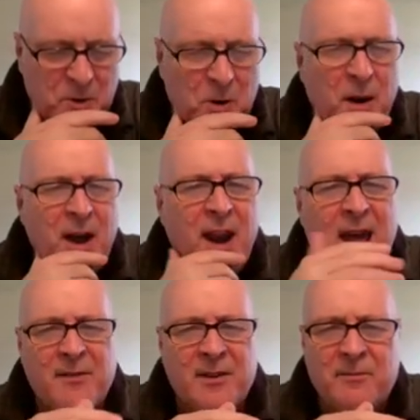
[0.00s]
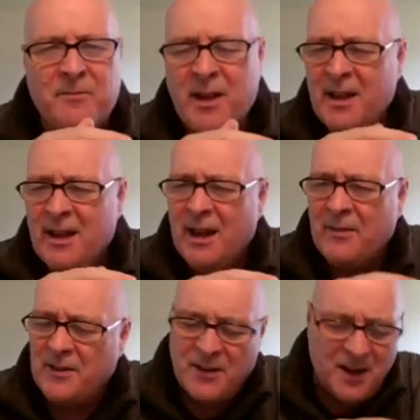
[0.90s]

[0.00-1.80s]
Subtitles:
when you were about 11. And